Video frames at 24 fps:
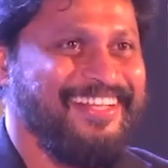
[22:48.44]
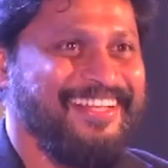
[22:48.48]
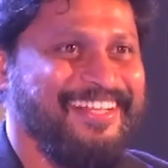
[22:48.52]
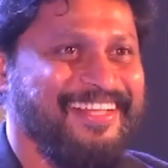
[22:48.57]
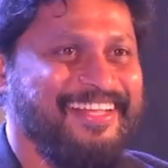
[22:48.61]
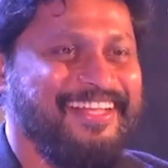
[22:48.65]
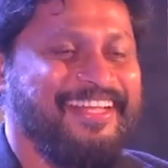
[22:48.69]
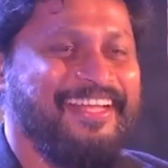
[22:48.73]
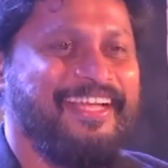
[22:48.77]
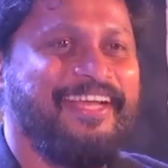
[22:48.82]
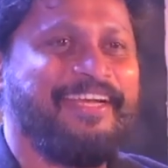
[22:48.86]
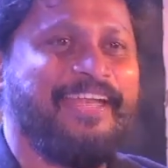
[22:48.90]

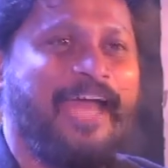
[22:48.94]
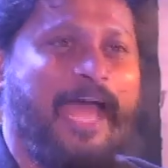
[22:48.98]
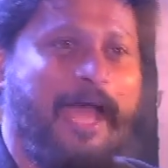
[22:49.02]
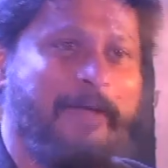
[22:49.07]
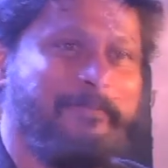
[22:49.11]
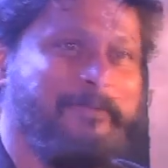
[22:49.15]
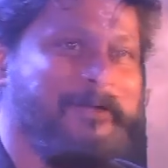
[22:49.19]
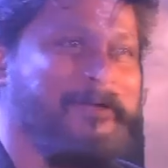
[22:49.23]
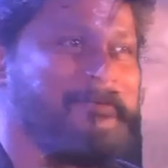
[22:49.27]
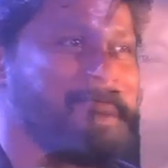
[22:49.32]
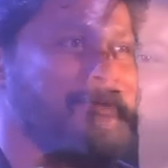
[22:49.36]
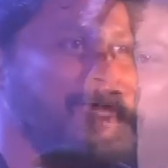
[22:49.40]
It
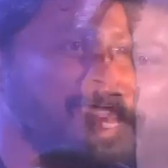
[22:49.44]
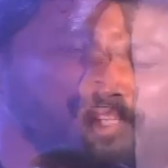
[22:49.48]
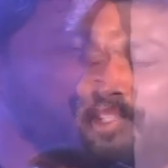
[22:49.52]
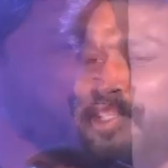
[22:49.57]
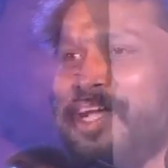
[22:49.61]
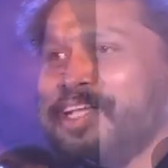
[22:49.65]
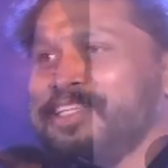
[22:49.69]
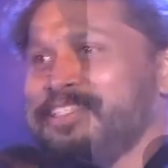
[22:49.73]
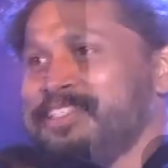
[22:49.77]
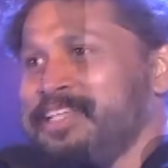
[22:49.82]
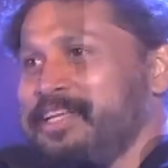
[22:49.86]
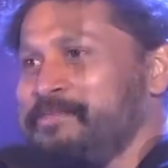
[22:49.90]
happened by chance
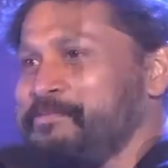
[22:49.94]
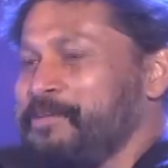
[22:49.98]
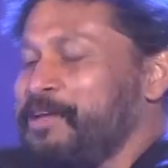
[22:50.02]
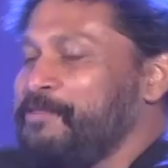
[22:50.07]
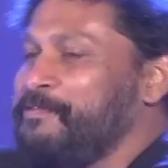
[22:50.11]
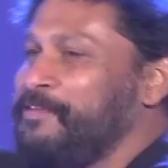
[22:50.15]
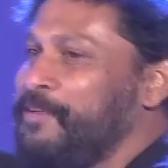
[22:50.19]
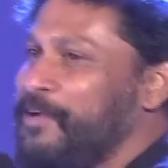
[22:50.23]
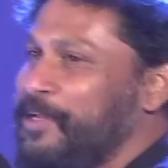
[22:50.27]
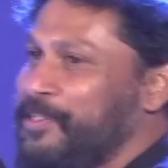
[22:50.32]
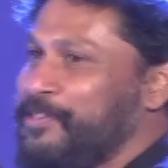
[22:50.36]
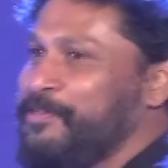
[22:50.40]
that my
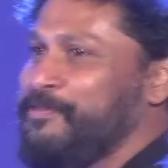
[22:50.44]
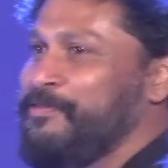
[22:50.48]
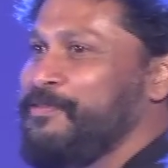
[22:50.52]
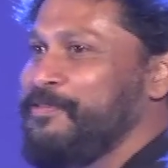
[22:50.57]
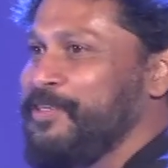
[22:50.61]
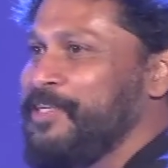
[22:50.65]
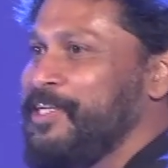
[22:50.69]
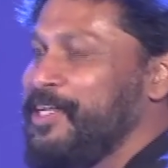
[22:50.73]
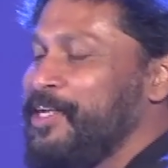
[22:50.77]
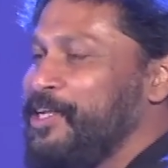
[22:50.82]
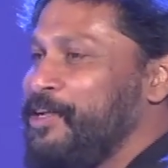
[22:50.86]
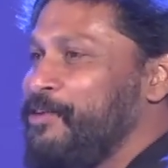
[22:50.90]
first
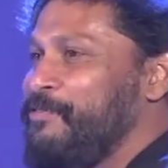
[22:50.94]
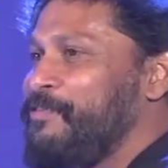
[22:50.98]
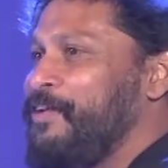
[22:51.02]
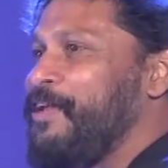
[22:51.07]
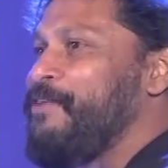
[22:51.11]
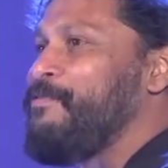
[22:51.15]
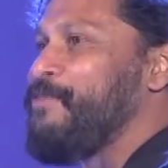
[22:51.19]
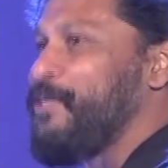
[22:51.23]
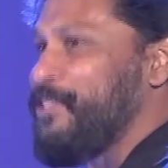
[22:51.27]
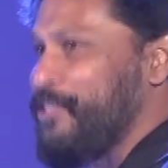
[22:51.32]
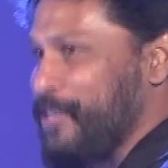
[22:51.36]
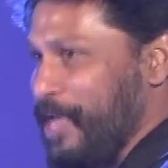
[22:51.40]
film
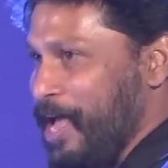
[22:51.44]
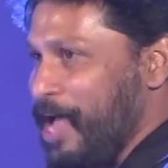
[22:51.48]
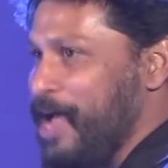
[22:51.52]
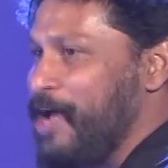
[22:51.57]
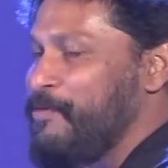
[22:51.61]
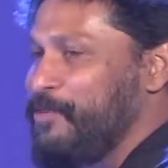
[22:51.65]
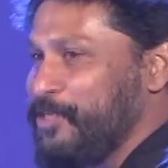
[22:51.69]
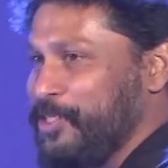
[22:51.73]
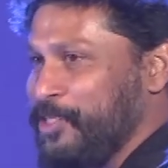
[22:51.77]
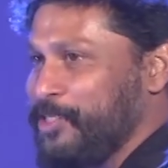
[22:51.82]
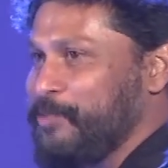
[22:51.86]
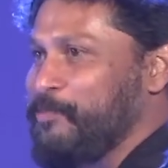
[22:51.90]
was Yahan, which
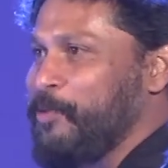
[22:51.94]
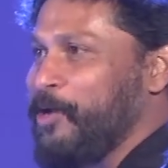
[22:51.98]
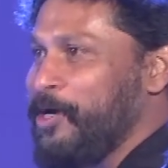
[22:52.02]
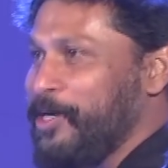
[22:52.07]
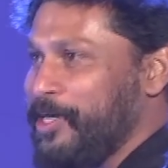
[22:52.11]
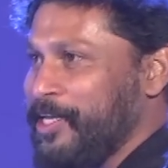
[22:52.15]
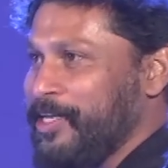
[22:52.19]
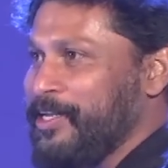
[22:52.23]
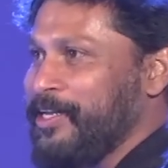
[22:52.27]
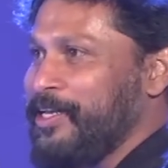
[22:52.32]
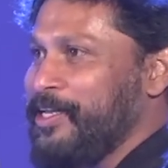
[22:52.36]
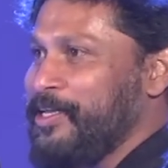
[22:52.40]
is
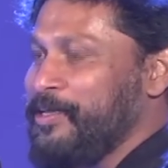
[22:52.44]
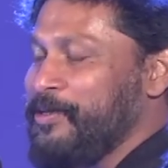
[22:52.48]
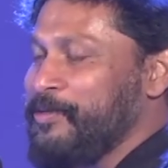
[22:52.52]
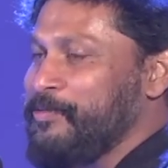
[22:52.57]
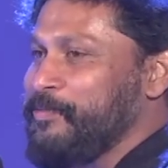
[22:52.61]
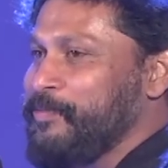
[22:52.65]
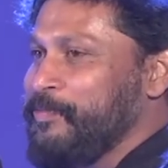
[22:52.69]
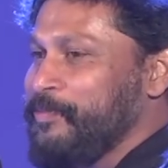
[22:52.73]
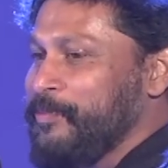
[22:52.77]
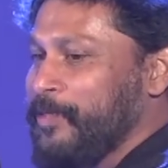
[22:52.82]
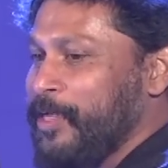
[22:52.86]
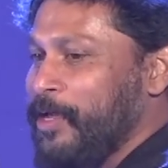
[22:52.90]
politically
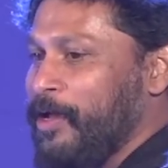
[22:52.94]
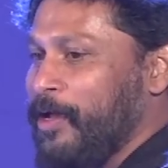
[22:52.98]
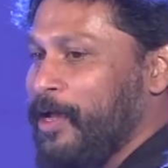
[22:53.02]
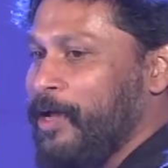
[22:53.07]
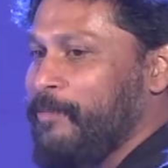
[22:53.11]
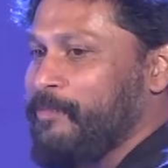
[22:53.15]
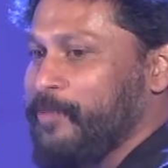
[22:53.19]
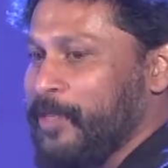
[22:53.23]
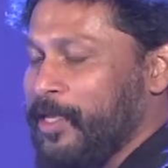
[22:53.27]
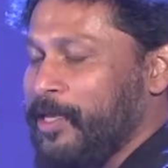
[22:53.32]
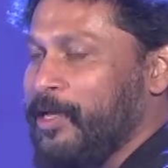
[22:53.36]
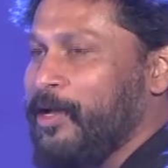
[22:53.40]

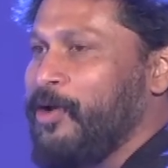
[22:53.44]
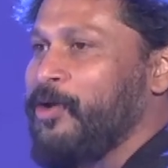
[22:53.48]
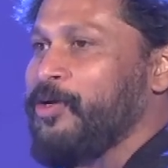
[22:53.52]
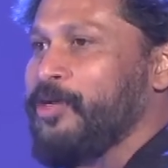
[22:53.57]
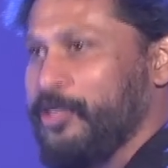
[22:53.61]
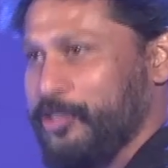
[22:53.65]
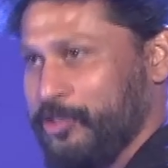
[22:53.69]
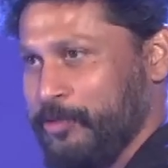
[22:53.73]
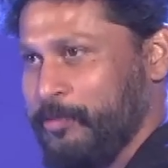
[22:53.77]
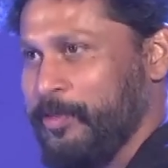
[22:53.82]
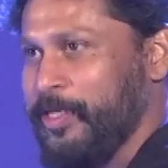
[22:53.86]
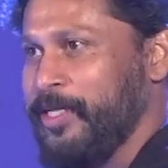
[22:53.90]
on
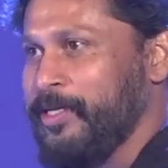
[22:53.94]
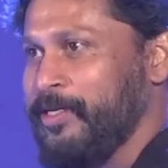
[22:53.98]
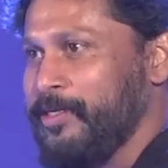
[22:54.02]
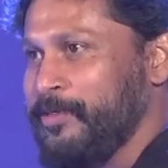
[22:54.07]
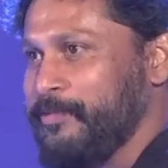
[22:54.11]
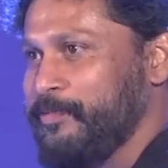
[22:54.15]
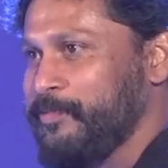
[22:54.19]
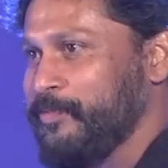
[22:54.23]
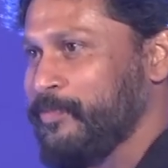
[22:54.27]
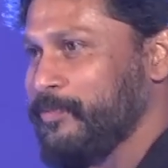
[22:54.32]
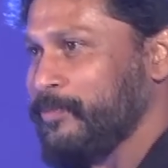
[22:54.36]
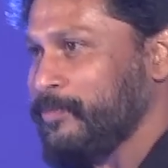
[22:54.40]
Kashmir.
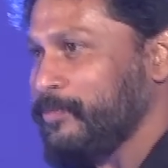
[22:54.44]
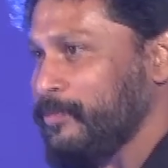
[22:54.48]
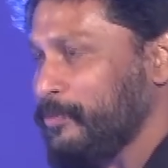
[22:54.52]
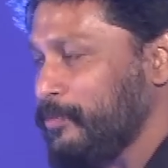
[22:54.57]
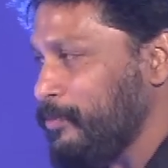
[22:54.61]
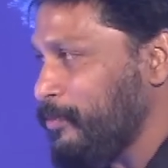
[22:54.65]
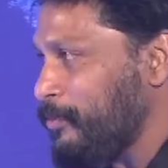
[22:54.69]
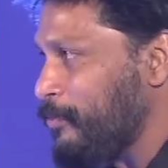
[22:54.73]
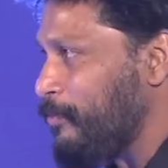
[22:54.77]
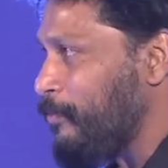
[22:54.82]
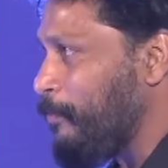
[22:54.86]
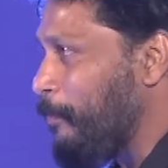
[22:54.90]

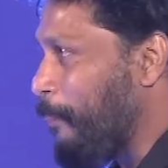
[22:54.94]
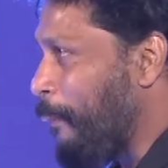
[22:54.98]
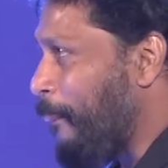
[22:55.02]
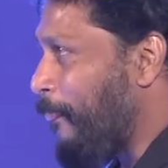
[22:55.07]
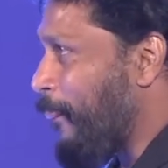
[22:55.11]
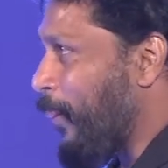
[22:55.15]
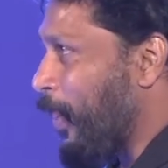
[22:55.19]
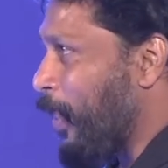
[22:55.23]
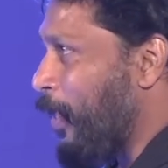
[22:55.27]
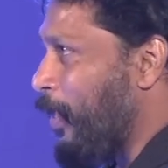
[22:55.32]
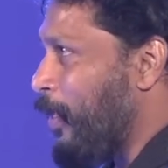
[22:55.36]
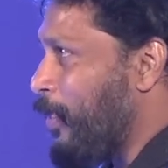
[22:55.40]

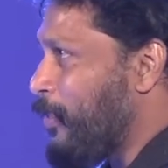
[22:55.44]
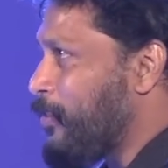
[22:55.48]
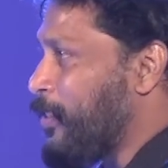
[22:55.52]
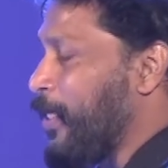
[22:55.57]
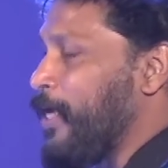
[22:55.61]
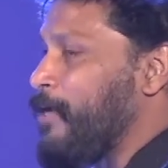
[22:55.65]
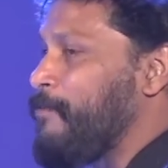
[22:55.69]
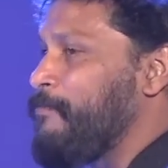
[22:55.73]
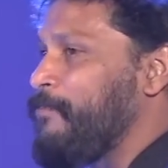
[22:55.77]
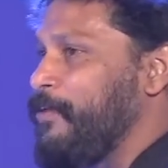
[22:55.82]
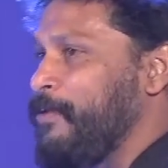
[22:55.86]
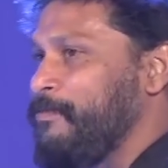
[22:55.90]
Second
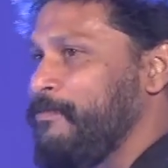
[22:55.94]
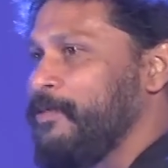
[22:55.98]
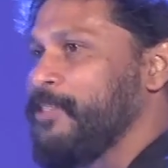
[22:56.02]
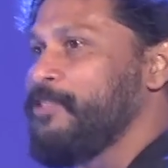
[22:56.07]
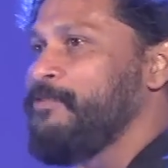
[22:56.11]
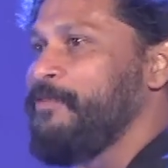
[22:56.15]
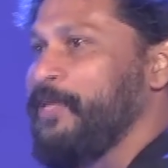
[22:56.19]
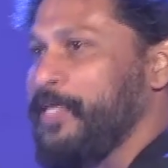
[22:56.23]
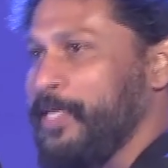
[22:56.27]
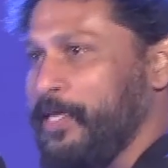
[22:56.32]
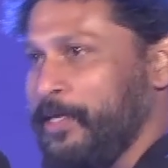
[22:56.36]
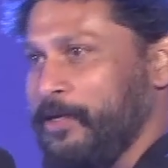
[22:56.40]
film was
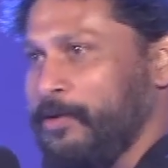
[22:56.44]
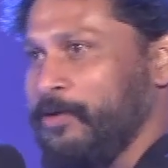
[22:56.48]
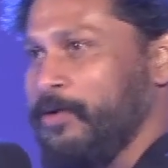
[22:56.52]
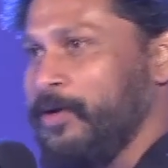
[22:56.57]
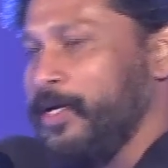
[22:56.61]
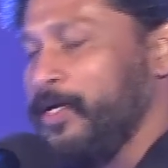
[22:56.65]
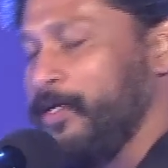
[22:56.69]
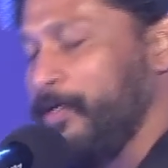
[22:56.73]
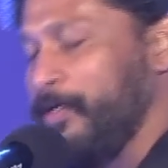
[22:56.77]
Vicky Dona.